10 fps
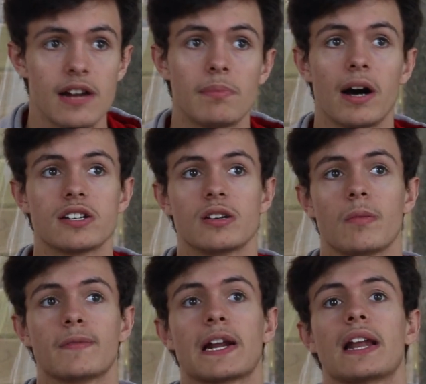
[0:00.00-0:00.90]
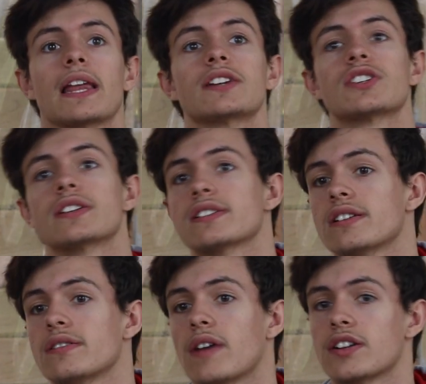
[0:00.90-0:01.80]
But Tomb of Annihilation is an
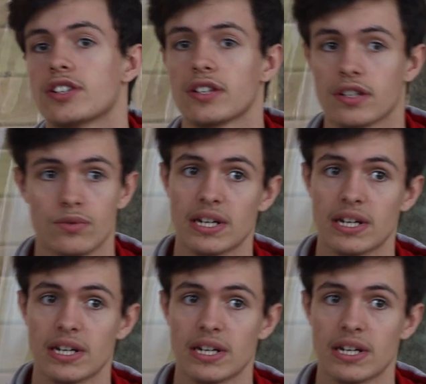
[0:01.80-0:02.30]
adventure that can